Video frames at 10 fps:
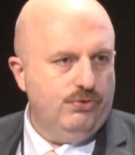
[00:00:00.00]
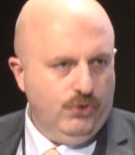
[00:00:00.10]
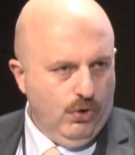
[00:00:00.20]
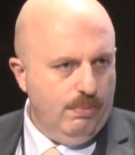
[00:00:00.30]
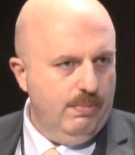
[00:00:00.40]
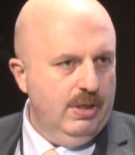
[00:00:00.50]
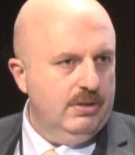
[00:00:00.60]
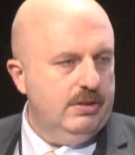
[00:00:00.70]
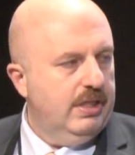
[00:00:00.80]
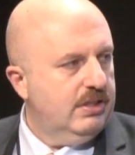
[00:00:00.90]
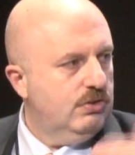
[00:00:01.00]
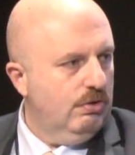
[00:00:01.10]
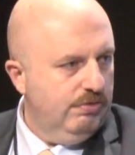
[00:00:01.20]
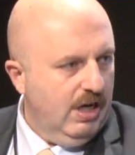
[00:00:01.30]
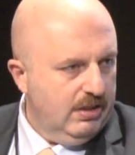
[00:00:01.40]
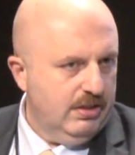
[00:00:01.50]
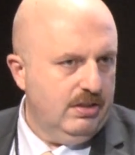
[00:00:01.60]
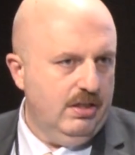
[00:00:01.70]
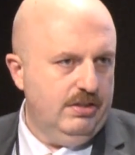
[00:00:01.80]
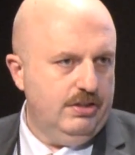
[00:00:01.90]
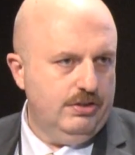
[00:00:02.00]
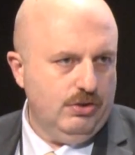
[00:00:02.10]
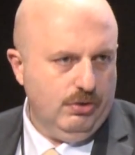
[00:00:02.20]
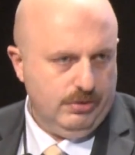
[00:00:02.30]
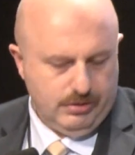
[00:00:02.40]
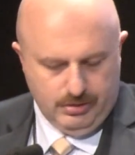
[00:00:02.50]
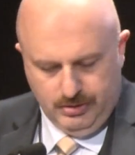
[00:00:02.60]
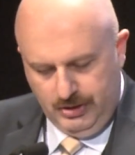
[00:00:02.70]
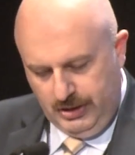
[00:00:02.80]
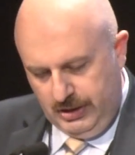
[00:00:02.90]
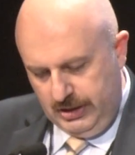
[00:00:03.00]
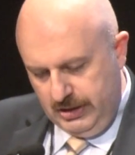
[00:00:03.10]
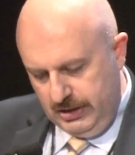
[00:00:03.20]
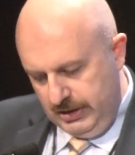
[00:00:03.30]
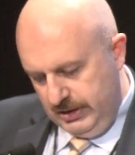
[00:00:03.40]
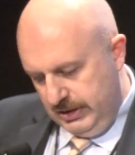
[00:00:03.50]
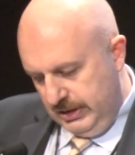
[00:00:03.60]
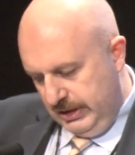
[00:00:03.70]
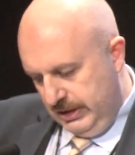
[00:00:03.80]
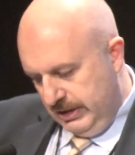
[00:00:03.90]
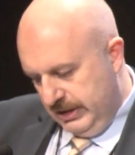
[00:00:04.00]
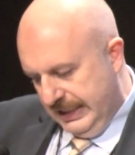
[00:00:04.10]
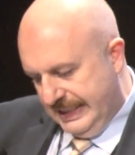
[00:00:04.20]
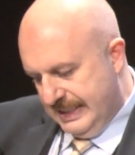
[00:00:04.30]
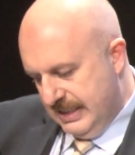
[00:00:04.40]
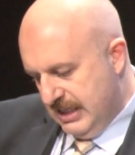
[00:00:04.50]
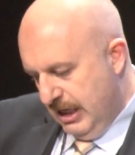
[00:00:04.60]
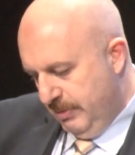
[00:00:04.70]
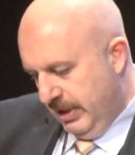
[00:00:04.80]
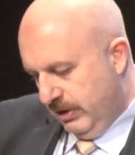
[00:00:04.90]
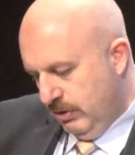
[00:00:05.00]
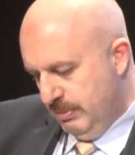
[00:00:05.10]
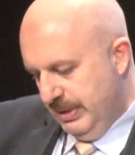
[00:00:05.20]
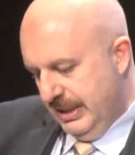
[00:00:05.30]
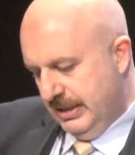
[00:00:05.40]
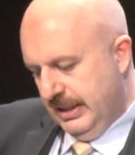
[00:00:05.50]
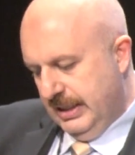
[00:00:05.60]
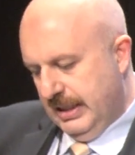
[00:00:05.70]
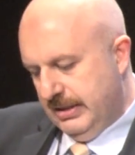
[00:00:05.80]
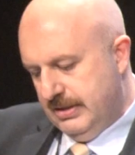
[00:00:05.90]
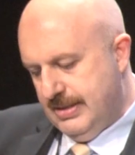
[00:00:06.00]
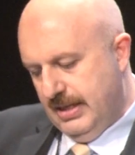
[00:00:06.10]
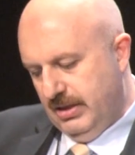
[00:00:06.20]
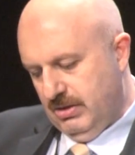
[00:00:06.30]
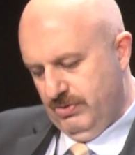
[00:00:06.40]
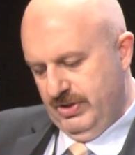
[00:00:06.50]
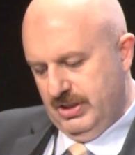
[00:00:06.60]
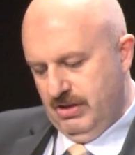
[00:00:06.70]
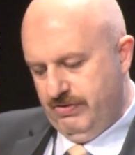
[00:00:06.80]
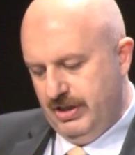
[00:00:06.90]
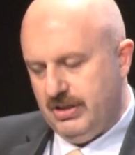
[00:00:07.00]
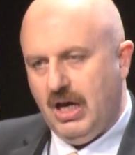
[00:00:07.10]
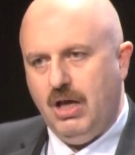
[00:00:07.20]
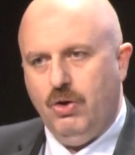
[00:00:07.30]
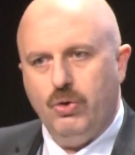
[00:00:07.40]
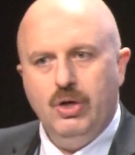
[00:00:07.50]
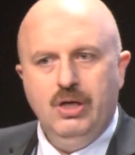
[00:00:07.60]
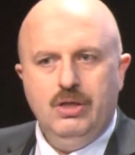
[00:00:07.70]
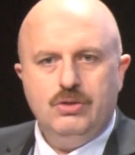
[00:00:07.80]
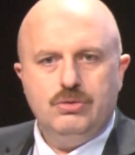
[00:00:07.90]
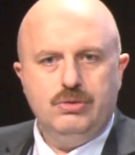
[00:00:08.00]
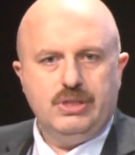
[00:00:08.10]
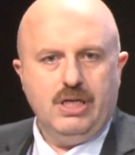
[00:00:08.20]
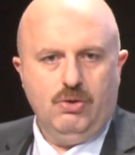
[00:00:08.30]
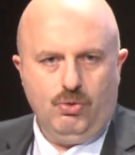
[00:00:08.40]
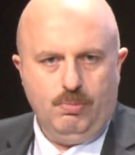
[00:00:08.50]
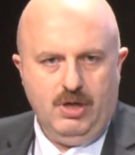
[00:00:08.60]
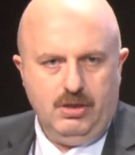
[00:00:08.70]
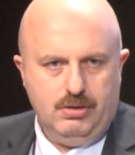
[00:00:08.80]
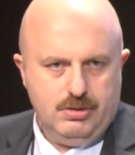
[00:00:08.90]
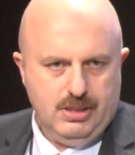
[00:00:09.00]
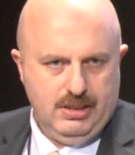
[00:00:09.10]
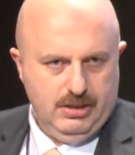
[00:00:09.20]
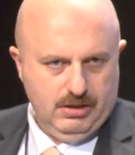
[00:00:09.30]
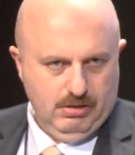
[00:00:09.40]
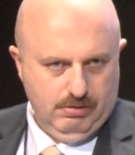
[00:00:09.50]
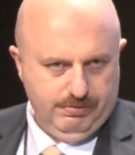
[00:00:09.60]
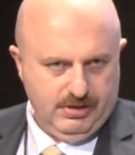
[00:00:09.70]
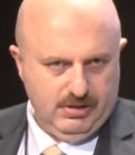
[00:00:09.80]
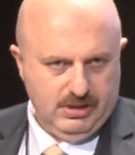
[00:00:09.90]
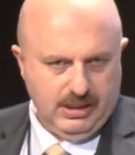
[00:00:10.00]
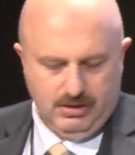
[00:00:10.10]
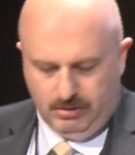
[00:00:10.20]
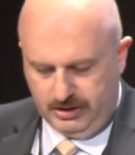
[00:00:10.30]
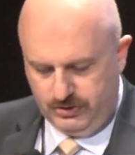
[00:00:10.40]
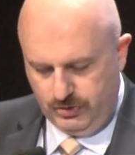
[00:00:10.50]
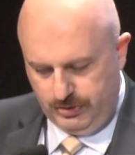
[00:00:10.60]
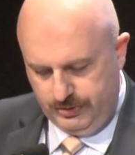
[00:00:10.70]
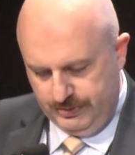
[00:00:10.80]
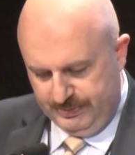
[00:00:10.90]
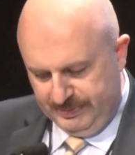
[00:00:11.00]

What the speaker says: from the texts of other religions also. In that sense, I may compare their understanding of interfaith dialogue to the Kerugma understanding of the Catholic Church.